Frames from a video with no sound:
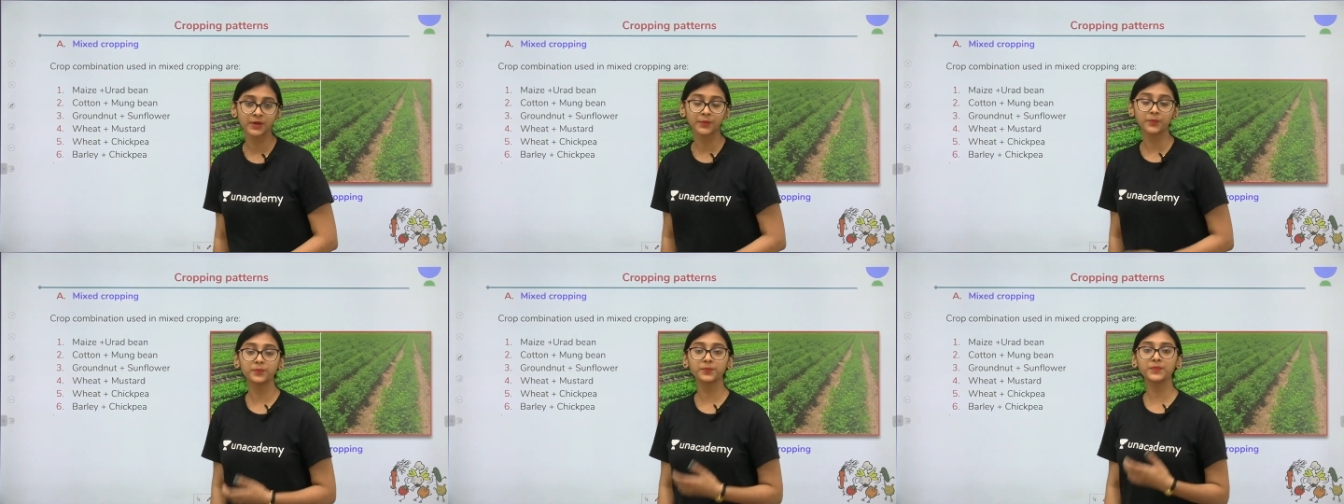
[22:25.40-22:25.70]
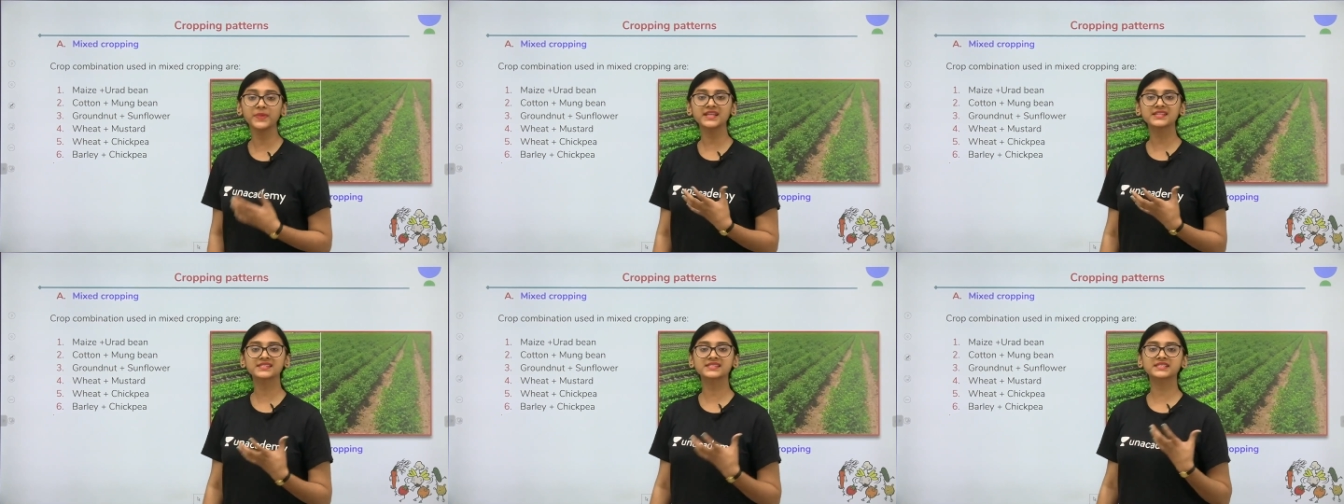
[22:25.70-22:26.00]

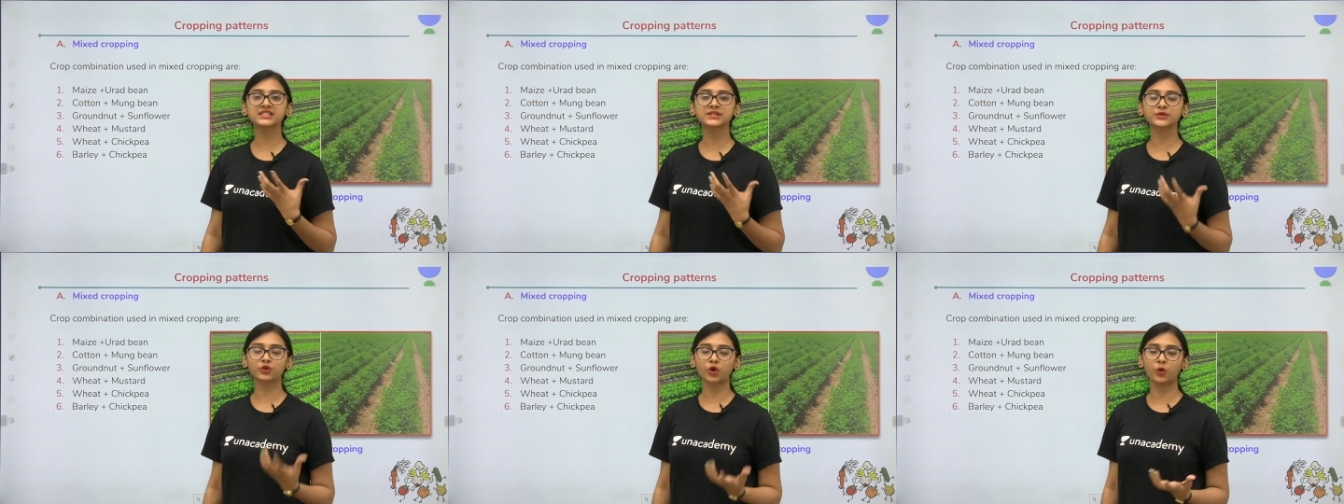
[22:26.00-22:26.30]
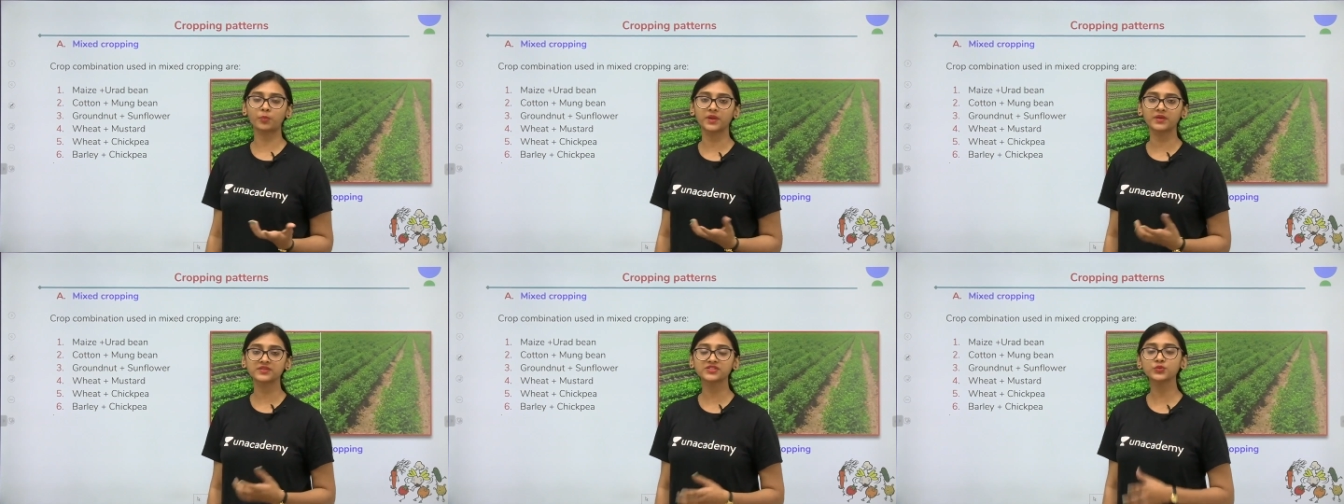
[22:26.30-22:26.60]

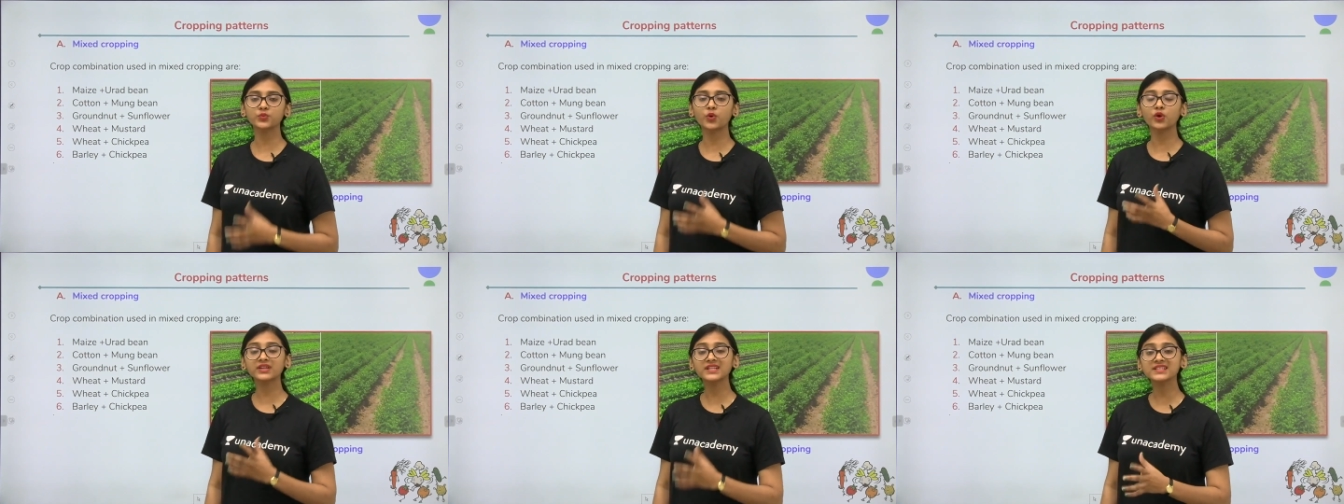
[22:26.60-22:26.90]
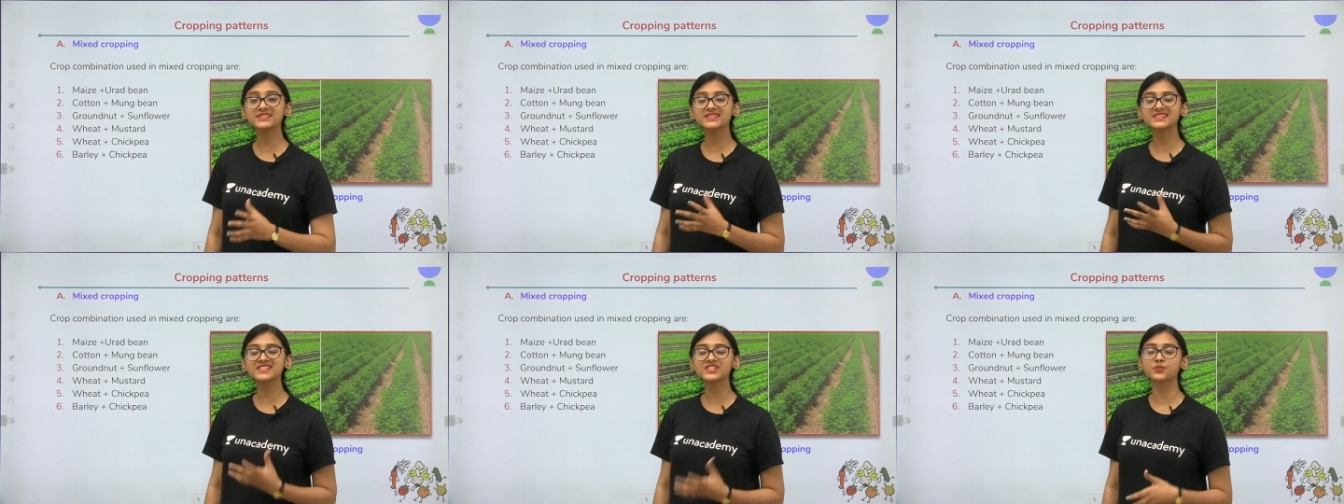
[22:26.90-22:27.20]
So what
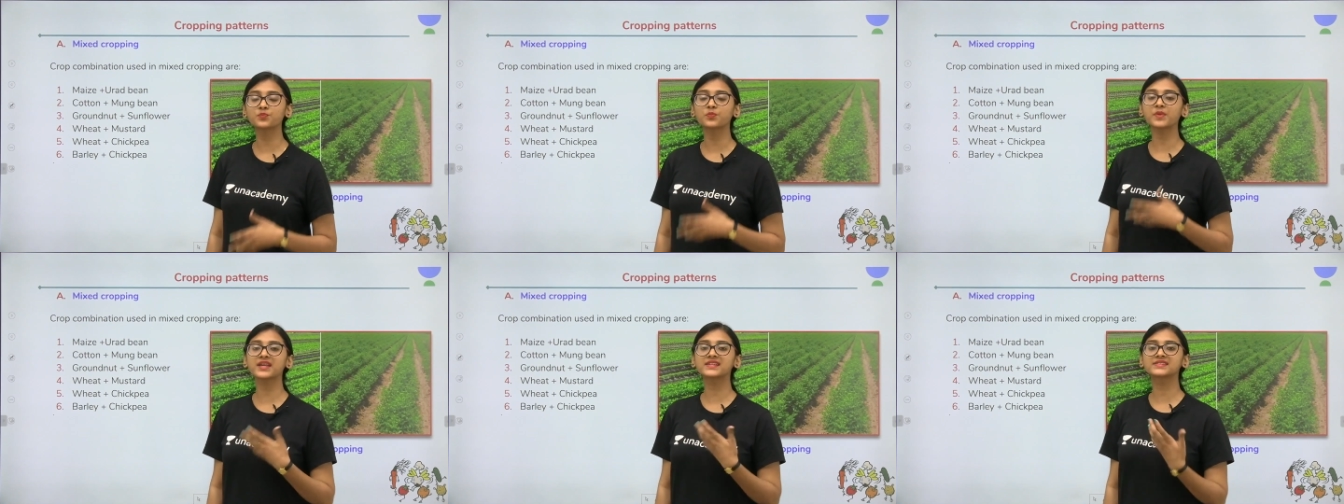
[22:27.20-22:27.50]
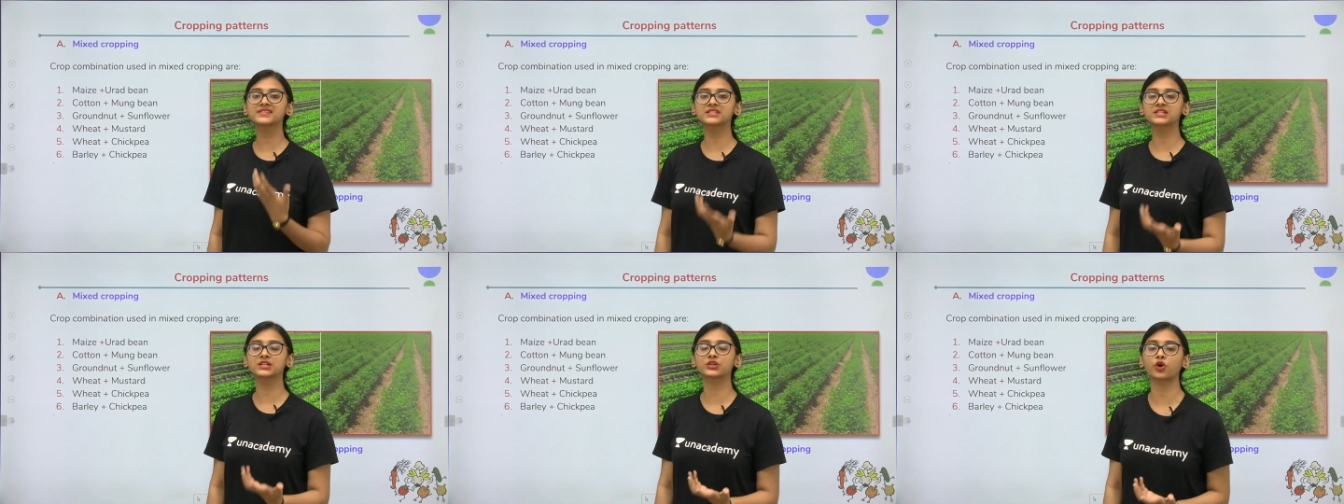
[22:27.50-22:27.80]
is this
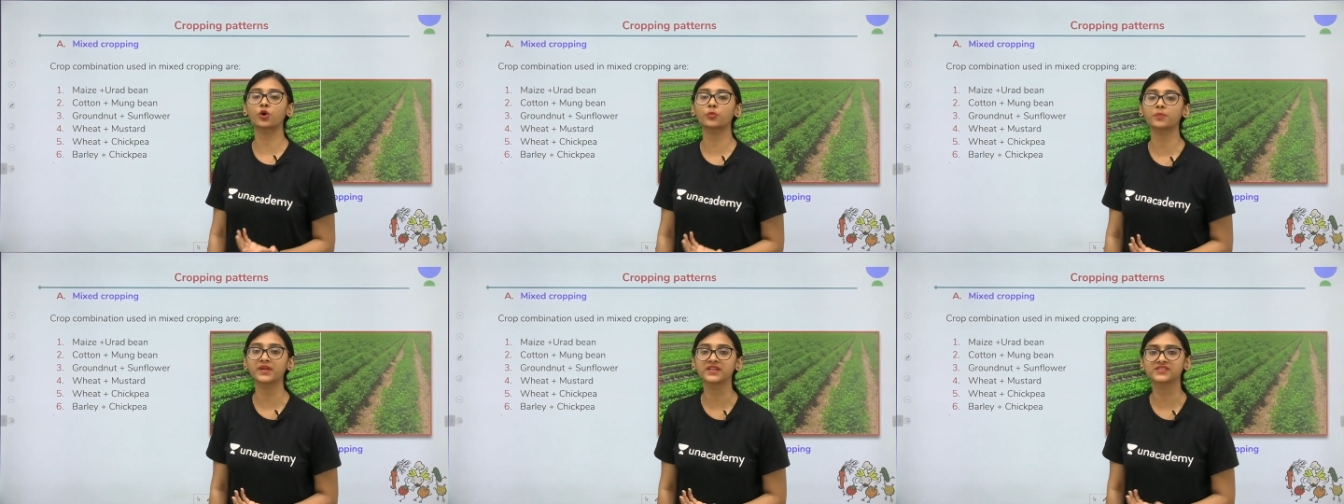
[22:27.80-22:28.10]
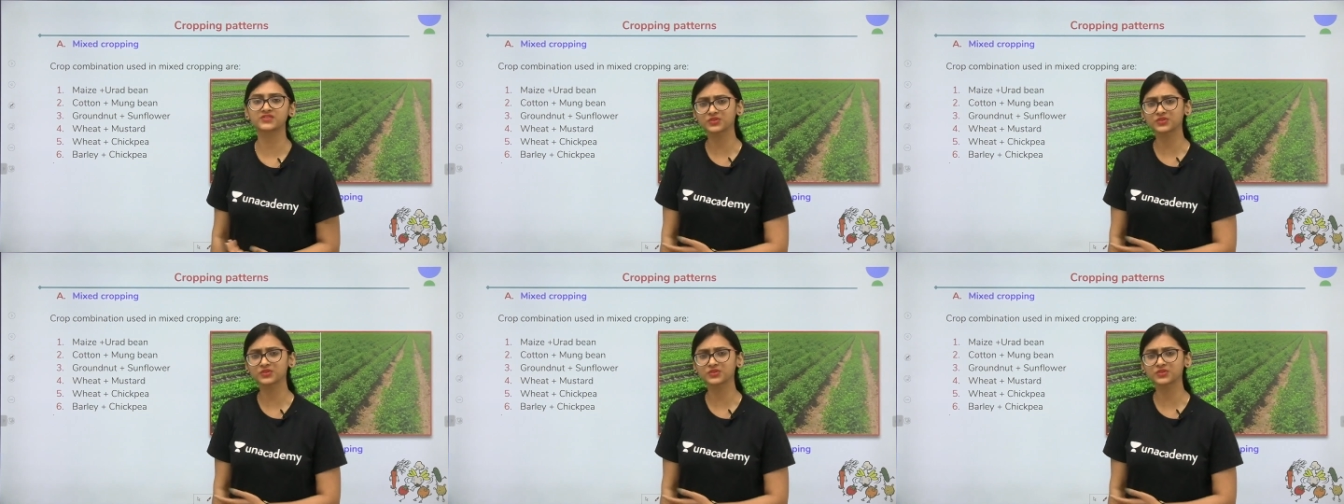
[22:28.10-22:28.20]
mixed cropping?